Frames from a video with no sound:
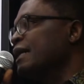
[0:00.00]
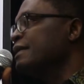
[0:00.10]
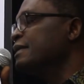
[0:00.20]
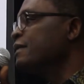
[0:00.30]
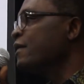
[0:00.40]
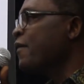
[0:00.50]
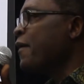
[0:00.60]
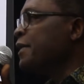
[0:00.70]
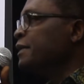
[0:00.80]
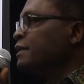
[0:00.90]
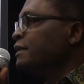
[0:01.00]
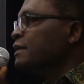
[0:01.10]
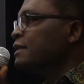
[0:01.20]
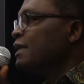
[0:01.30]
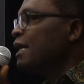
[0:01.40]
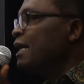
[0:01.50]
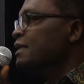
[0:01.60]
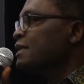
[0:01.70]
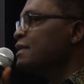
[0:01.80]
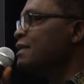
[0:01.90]
that in the
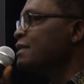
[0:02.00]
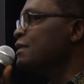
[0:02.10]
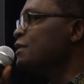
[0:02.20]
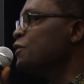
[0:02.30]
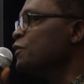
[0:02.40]
last, since